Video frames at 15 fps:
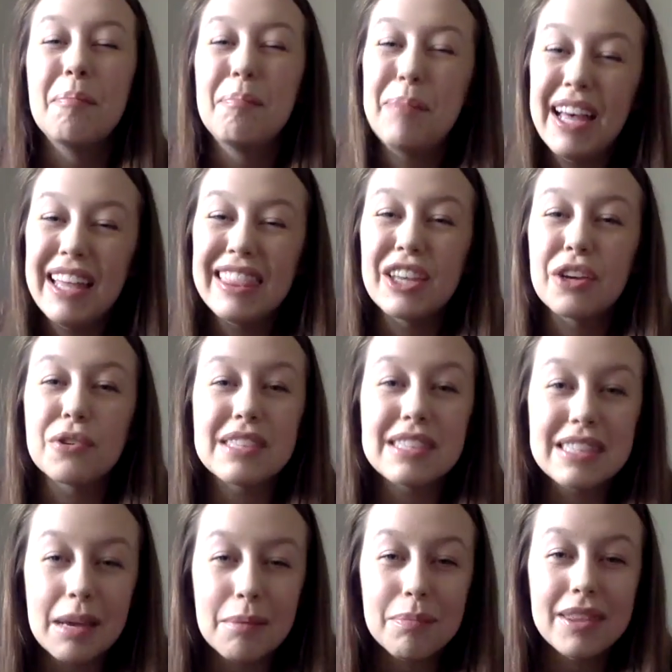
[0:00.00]
But there's
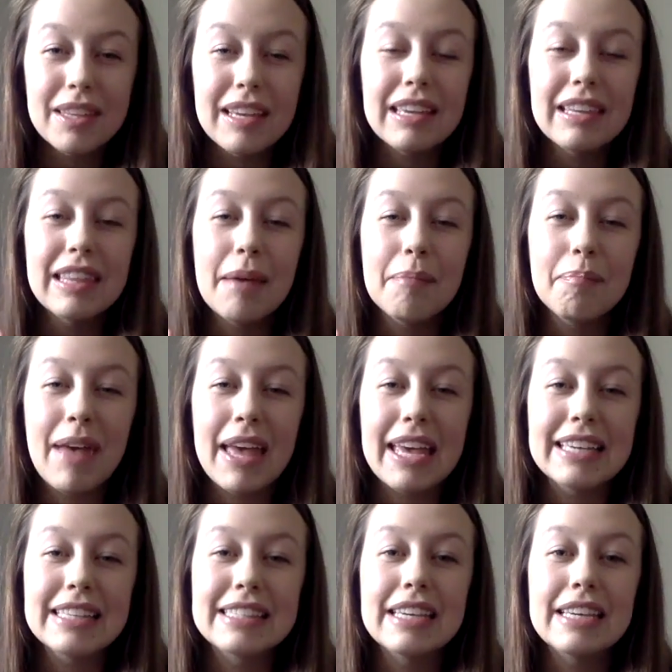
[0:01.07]
something that
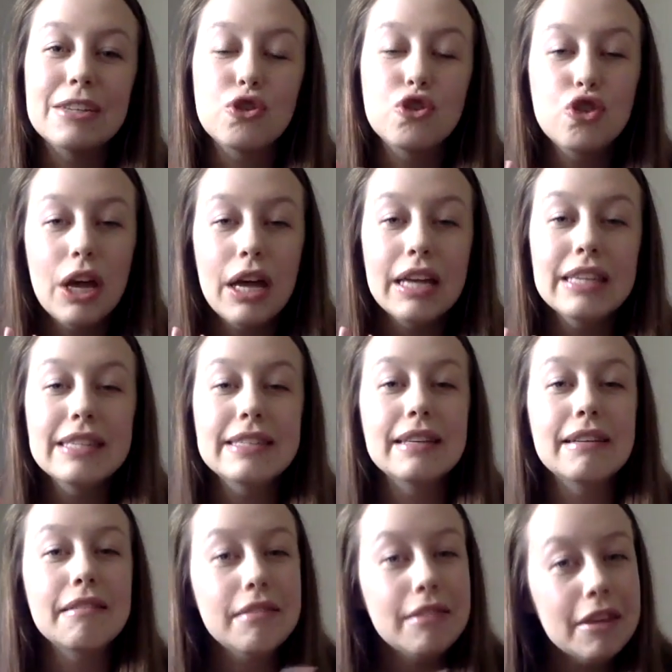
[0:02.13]
makes it just
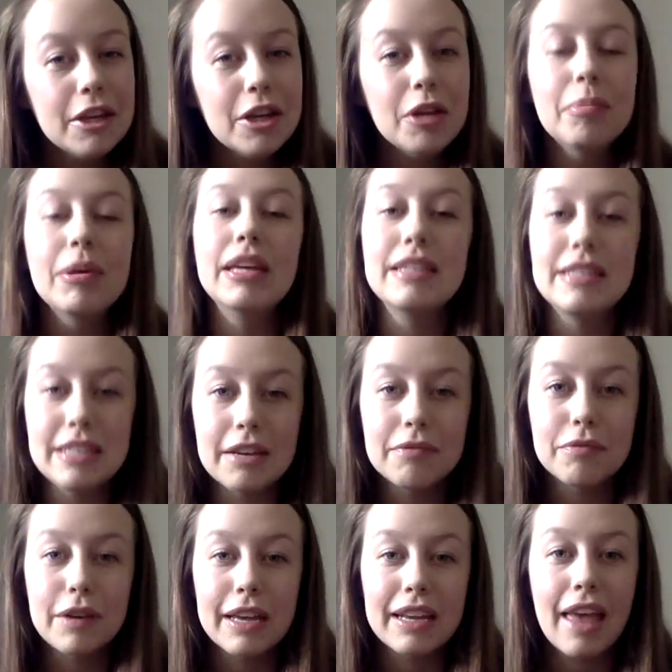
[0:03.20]
a little bit
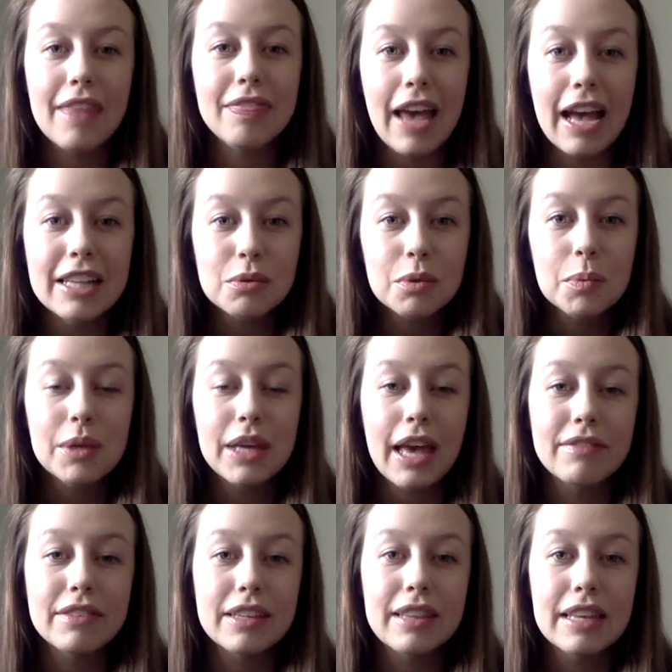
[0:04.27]
different, and that's when we
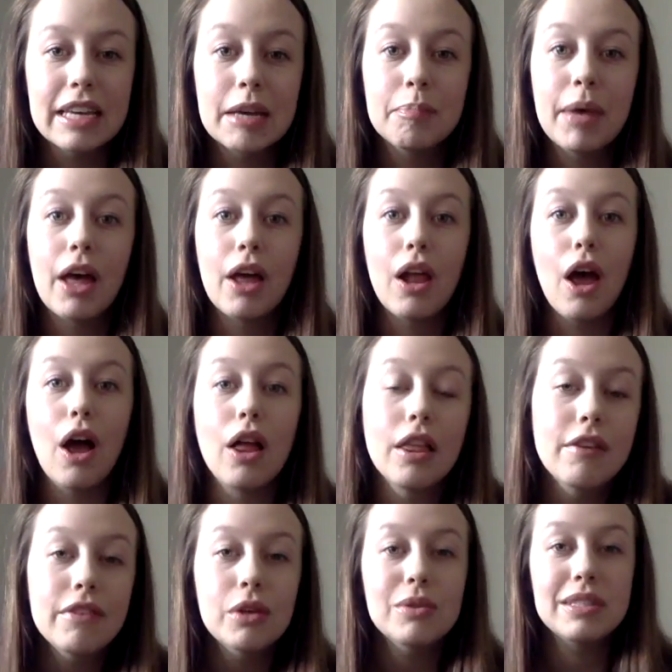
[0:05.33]
have to think about all
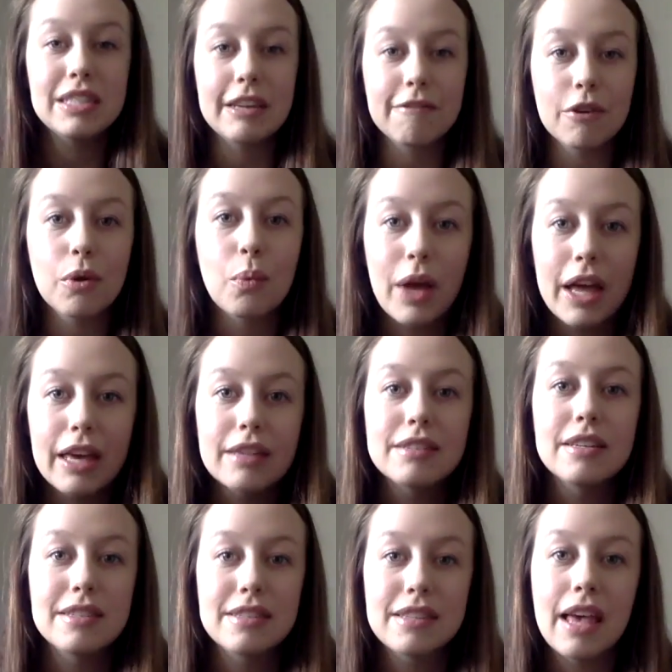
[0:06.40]
of those different ways
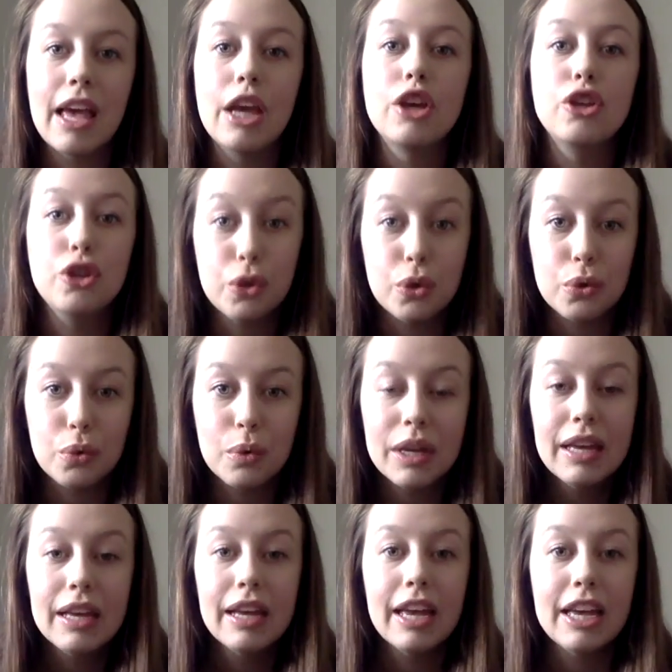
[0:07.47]
to say you
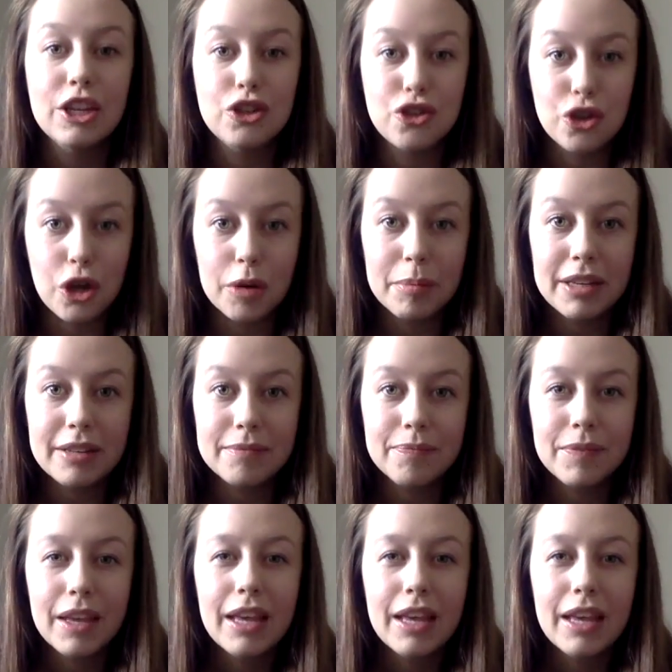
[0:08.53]
in German.